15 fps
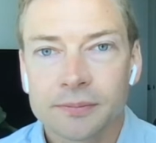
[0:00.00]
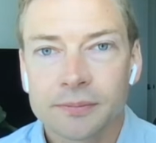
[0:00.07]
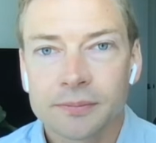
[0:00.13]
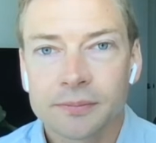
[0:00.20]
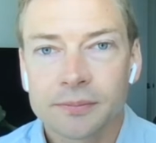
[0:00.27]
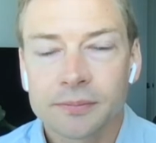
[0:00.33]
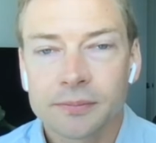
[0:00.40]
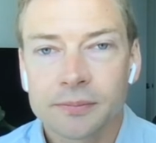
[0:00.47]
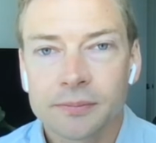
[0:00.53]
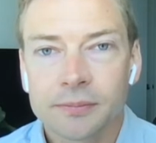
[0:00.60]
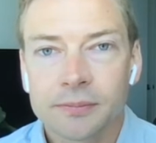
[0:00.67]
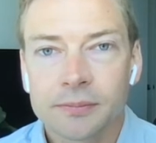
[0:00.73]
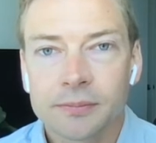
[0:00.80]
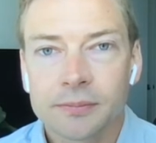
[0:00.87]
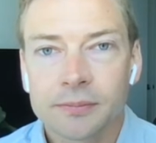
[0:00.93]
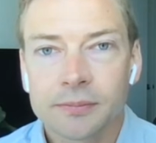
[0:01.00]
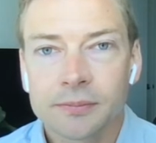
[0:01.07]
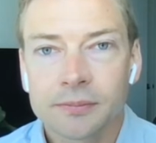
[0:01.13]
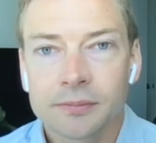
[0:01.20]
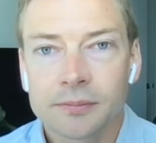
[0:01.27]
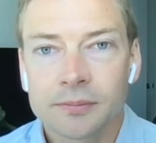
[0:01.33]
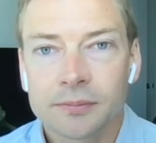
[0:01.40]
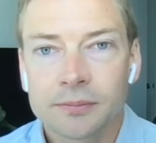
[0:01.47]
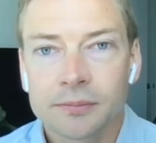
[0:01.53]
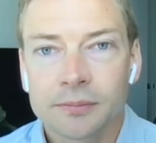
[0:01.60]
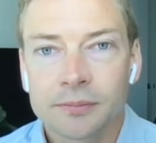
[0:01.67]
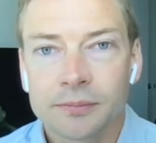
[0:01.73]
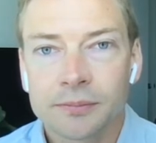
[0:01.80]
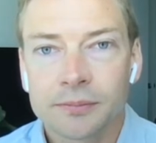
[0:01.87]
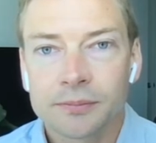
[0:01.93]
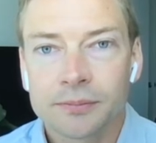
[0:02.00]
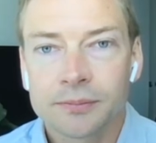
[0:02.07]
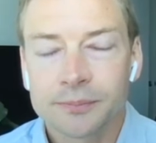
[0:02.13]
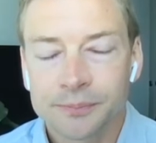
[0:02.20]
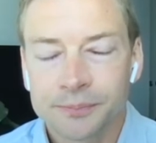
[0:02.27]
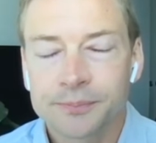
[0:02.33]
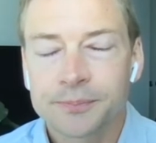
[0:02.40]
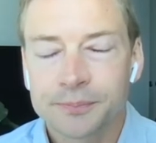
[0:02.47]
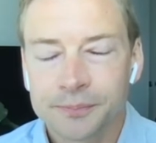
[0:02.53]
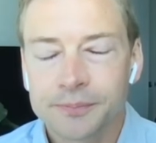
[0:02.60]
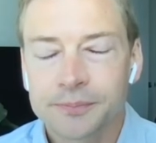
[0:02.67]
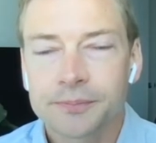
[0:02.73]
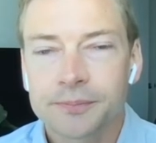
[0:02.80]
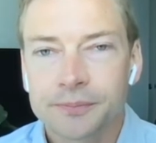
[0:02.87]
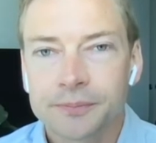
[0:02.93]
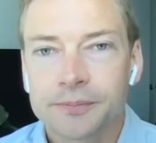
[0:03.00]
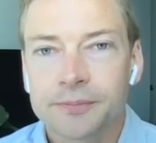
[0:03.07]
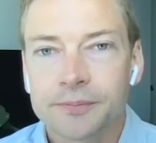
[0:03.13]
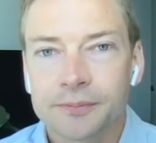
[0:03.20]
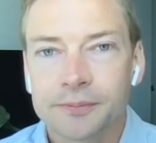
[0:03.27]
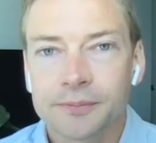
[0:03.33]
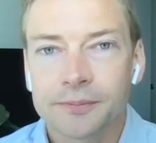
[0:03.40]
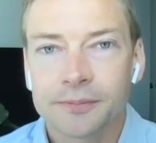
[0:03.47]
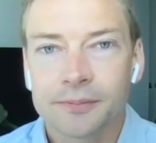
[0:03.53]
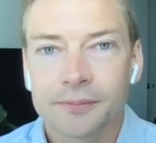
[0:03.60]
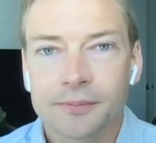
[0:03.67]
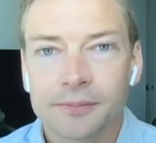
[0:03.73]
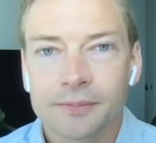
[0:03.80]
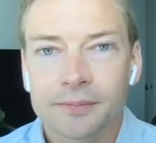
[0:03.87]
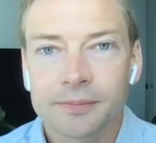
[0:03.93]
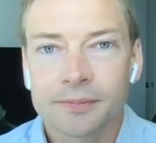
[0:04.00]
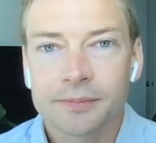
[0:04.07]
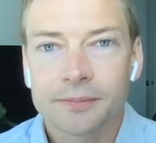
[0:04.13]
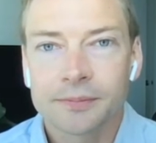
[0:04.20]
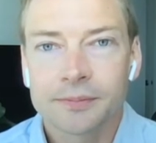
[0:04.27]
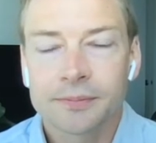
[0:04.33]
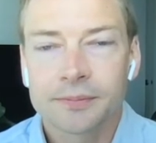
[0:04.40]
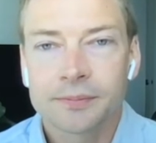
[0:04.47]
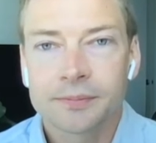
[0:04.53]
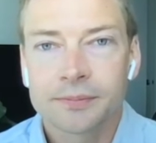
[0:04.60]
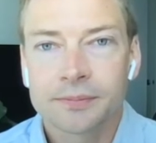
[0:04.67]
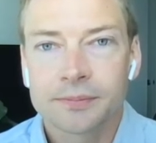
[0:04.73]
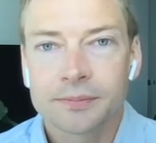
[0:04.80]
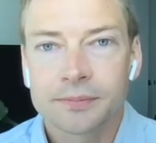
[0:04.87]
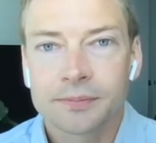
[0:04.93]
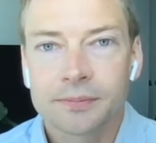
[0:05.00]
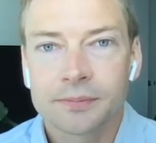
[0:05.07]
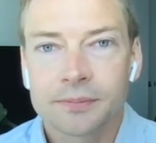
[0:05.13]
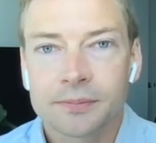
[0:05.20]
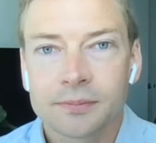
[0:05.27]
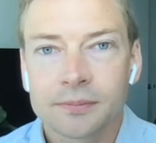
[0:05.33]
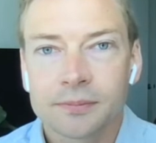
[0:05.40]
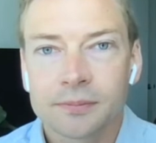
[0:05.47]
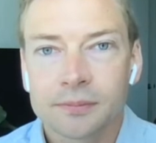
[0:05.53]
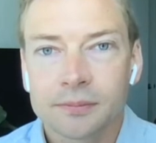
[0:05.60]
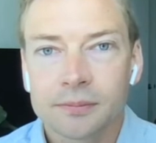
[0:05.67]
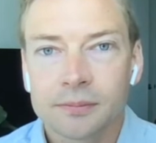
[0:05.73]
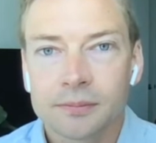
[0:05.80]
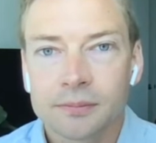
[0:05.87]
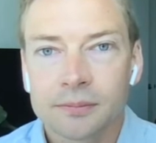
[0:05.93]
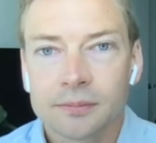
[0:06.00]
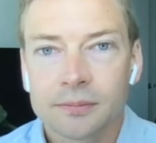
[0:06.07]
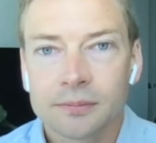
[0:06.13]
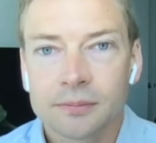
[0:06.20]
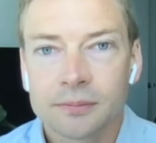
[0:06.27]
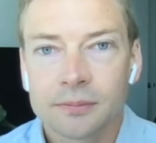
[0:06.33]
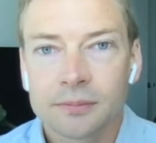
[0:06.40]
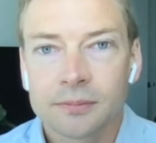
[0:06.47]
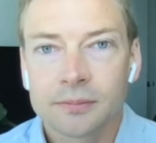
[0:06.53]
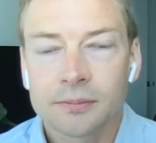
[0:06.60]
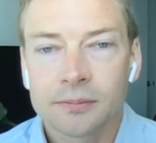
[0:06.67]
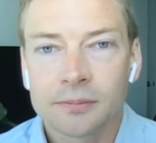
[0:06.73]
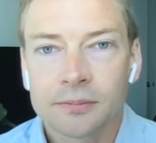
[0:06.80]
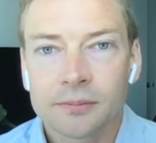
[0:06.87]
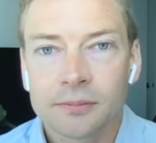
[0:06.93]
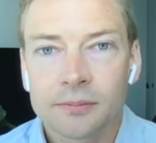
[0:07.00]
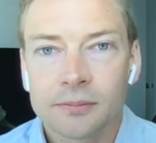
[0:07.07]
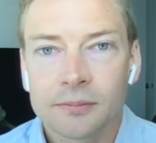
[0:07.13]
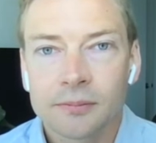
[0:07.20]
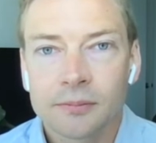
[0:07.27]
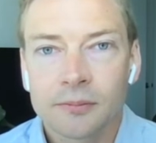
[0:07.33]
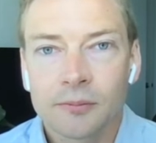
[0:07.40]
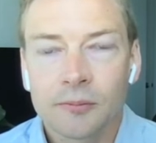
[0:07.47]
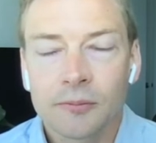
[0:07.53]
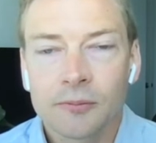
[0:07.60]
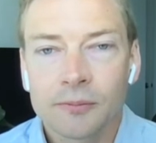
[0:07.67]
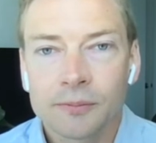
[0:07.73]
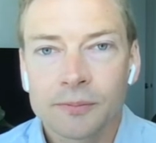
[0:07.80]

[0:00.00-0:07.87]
[no speech]